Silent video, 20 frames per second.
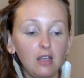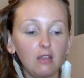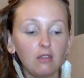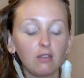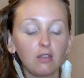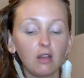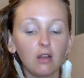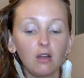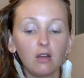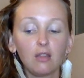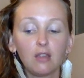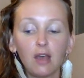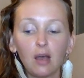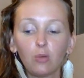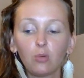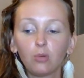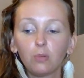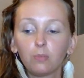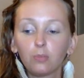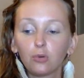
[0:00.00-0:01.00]
ether, that
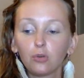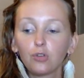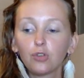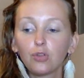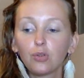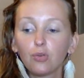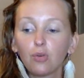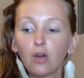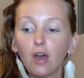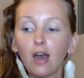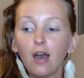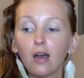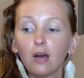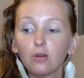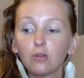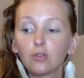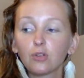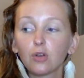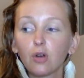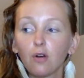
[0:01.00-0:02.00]
will push you
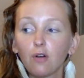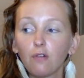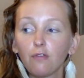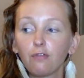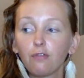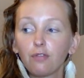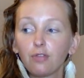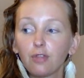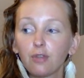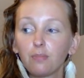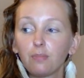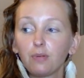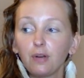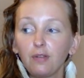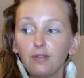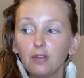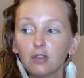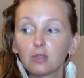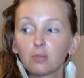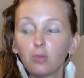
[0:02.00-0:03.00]
out of the
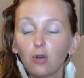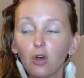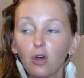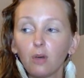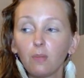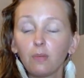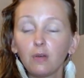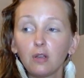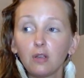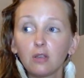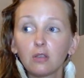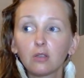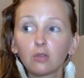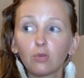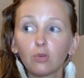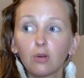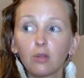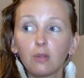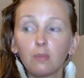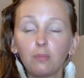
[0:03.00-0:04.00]
previous purpose
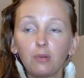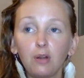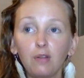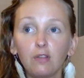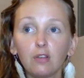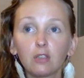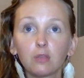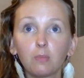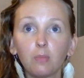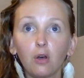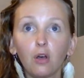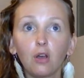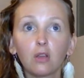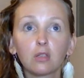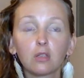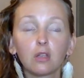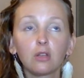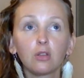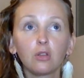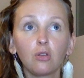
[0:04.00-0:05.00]
or the previous
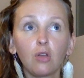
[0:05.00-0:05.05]
person.